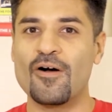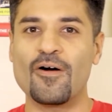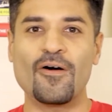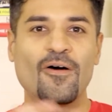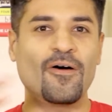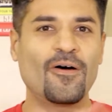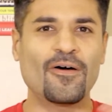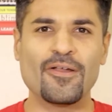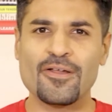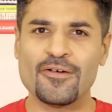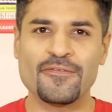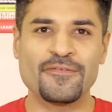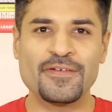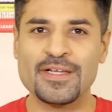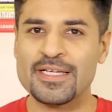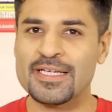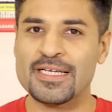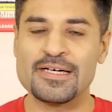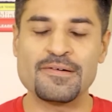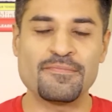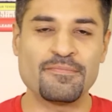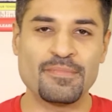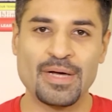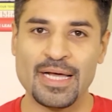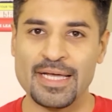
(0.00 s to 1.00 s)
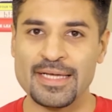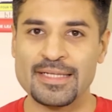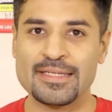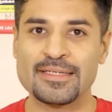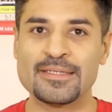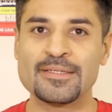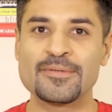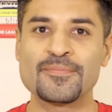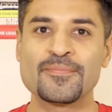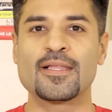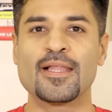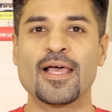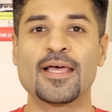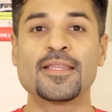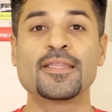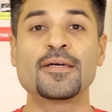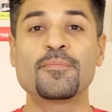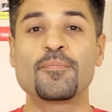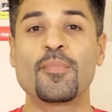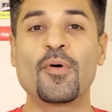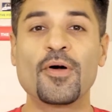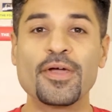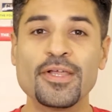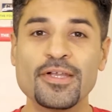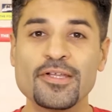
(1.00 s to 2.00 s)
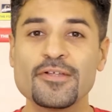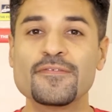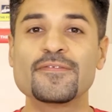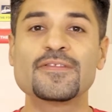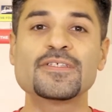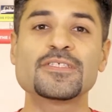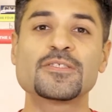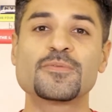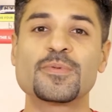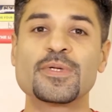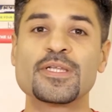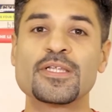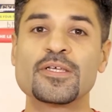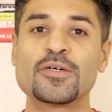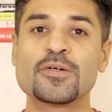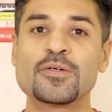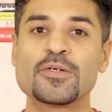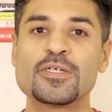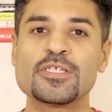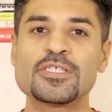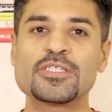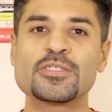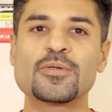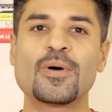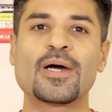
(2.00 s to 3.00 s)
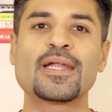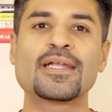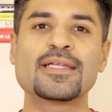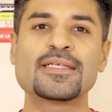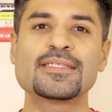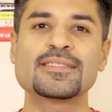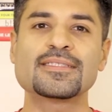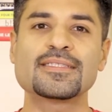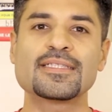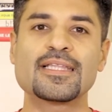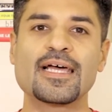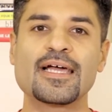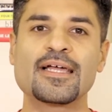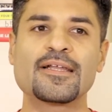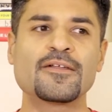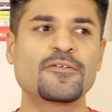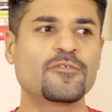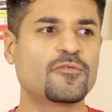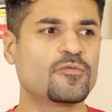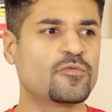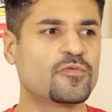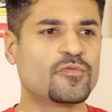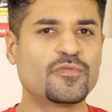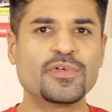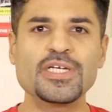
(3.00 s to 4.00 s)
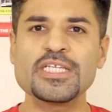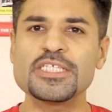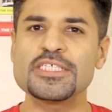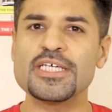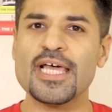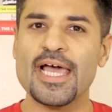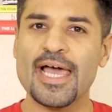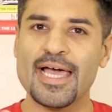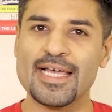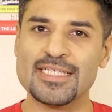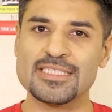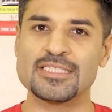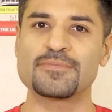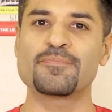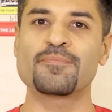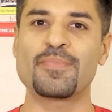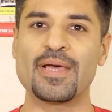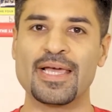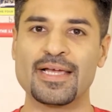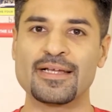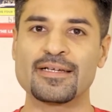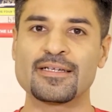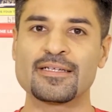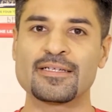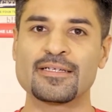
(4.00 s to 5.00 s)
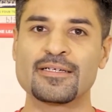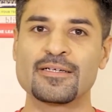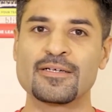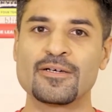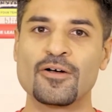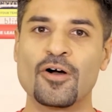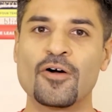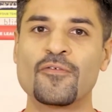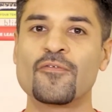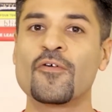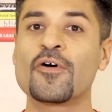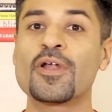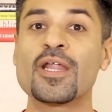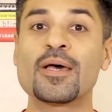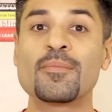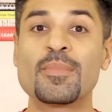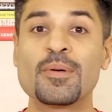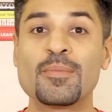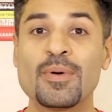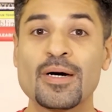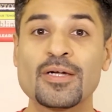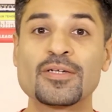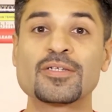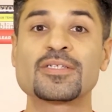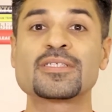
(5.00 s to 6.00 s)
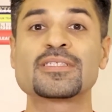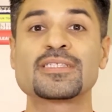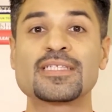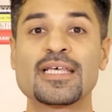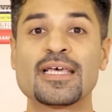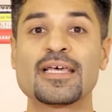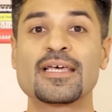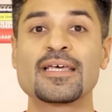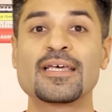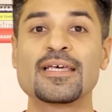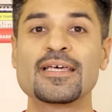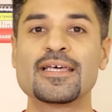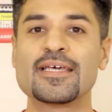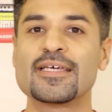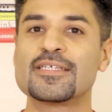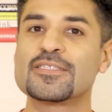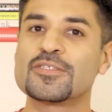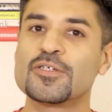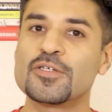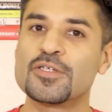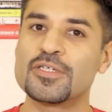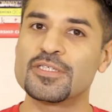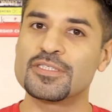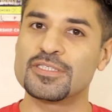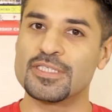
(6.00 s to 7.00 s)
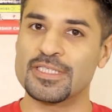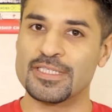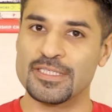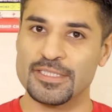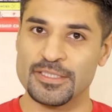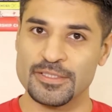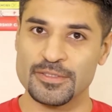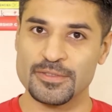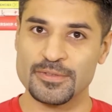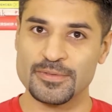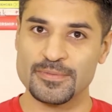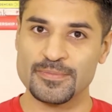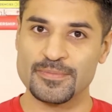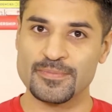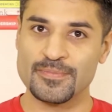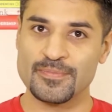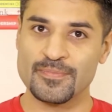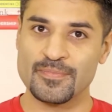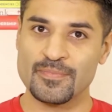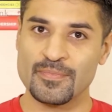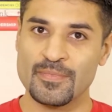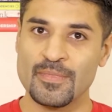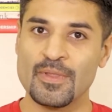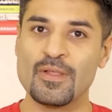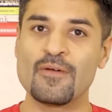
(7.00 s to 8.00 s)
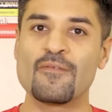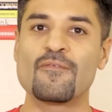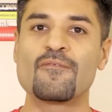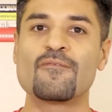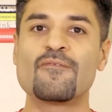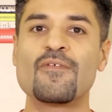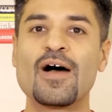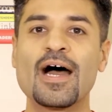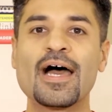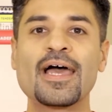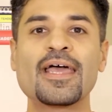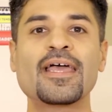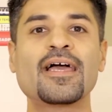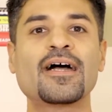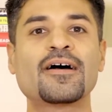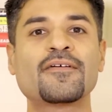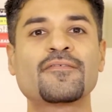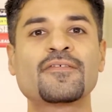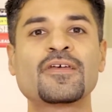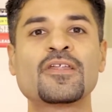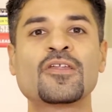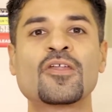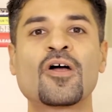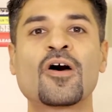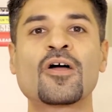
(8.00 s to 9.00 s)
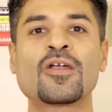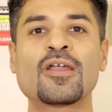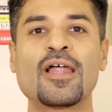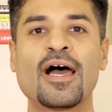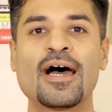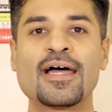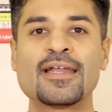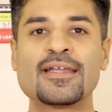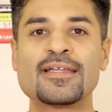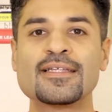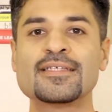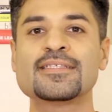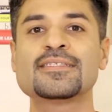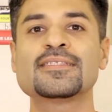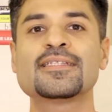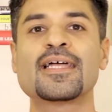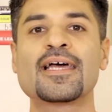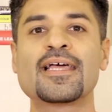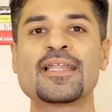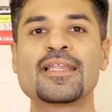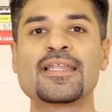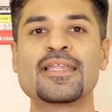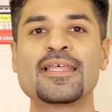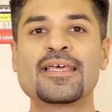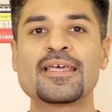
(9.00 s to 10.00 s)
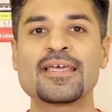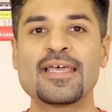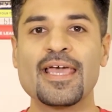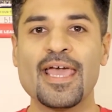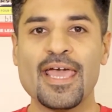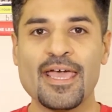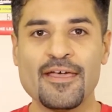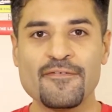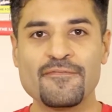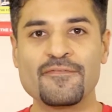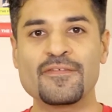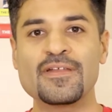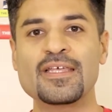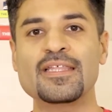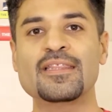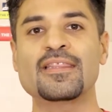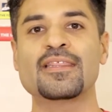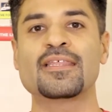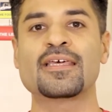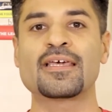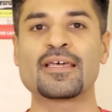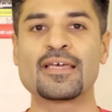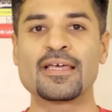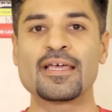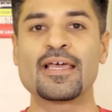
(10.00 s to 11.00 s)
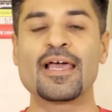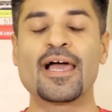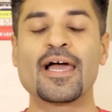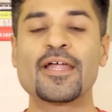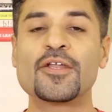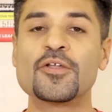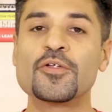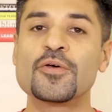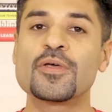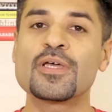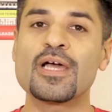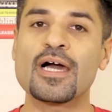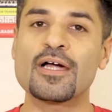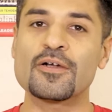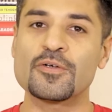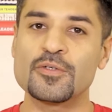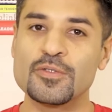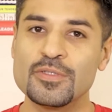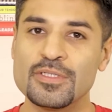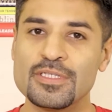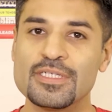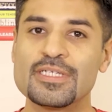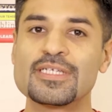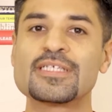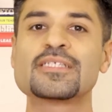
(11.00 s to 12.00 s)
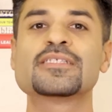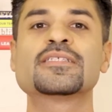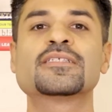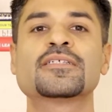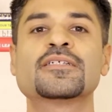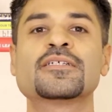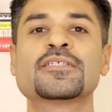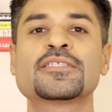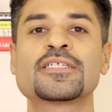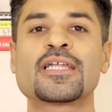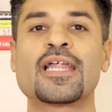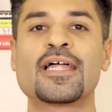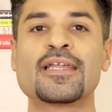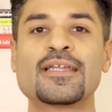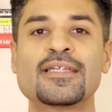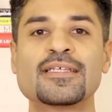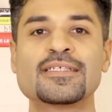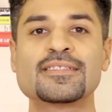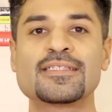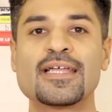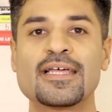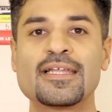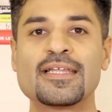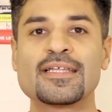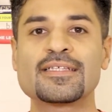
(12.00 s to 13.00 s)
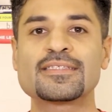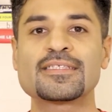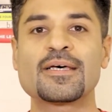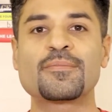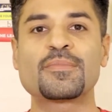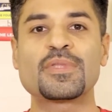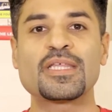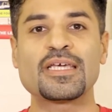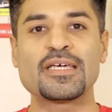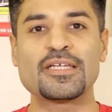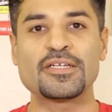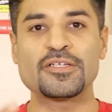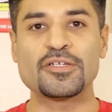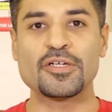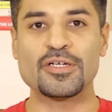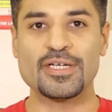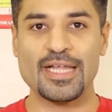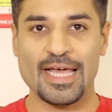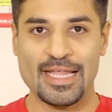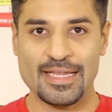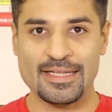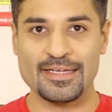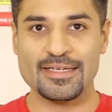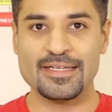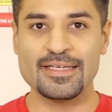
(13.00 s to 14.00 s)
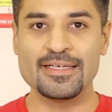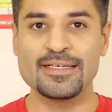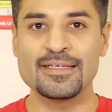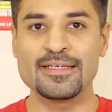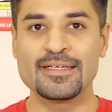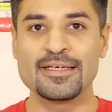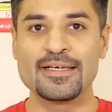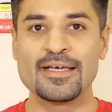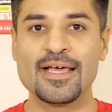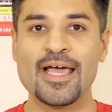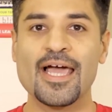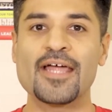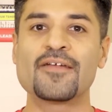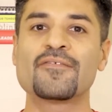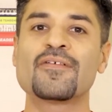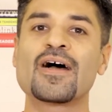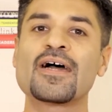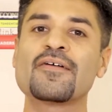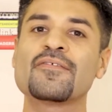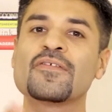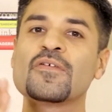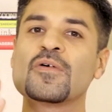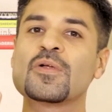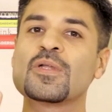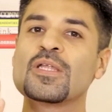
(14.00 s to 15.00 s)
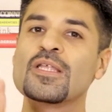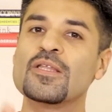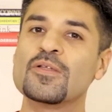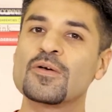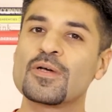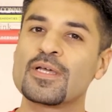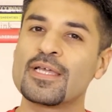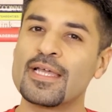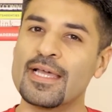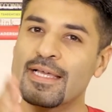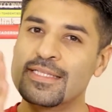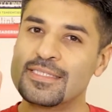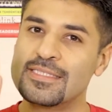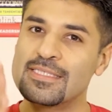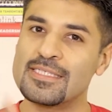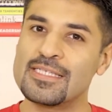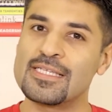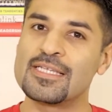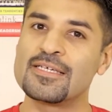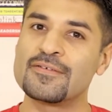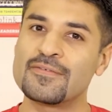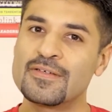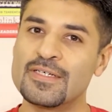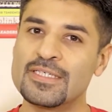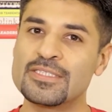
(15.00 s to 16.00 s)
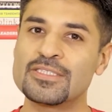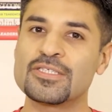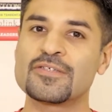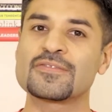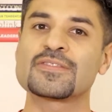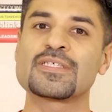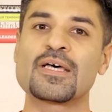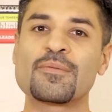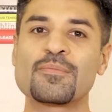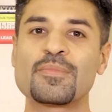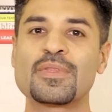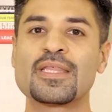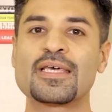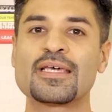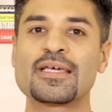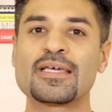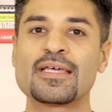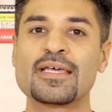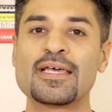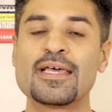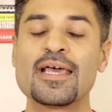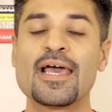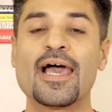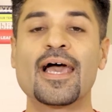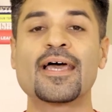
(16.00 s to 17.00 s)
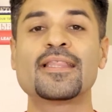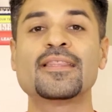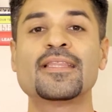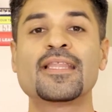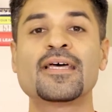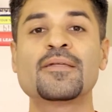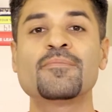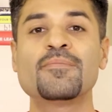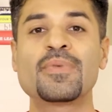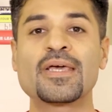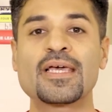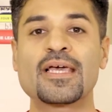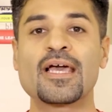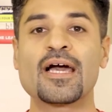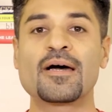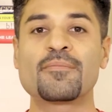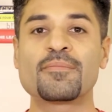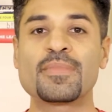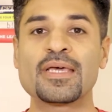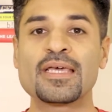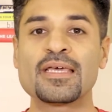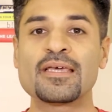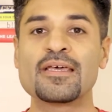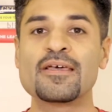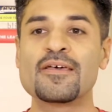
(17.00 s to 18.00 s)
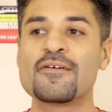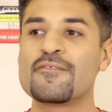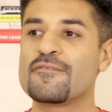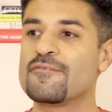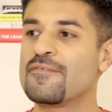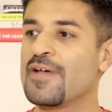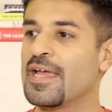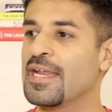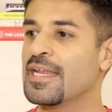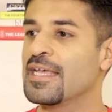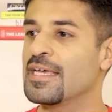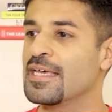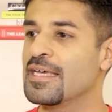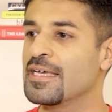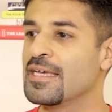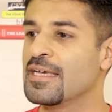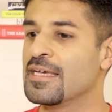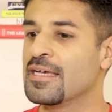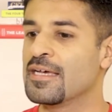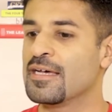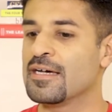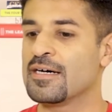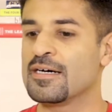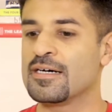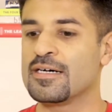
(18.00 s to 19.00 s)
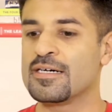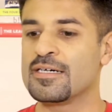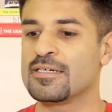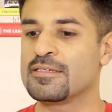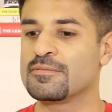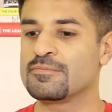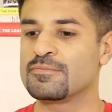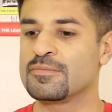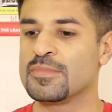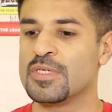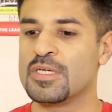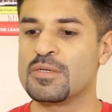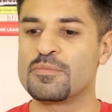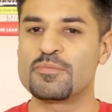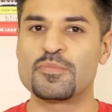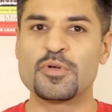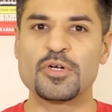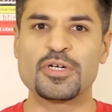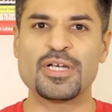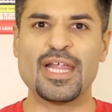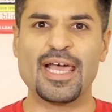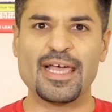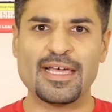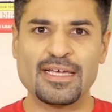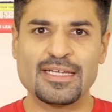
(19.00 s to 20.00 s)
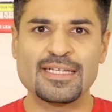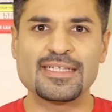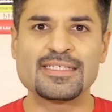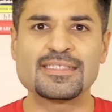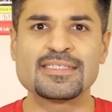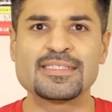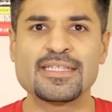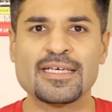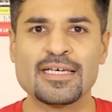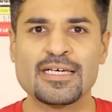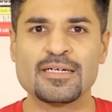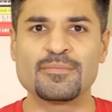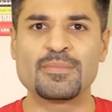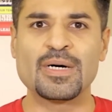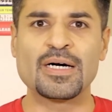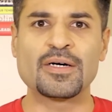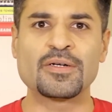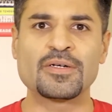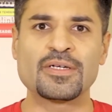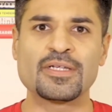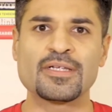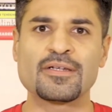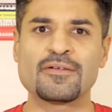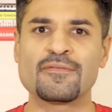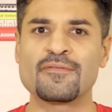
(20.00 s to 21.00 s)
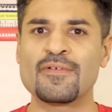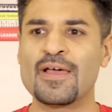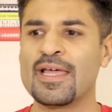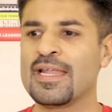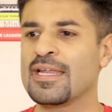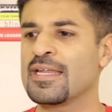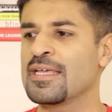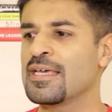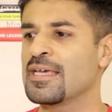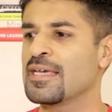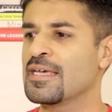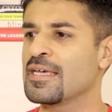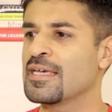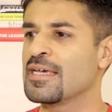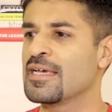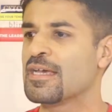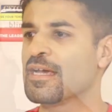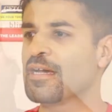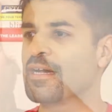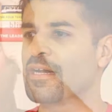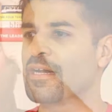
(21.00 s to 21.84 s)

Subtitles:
all of it combined. And the point of this video is to understand which aspect of what I'm about to say is gonna trigger you. Why are we not understanding everything and doing our own research and understanding something in totality? And why are we only looking at slivers of something and then becoming very protagonistic about it, very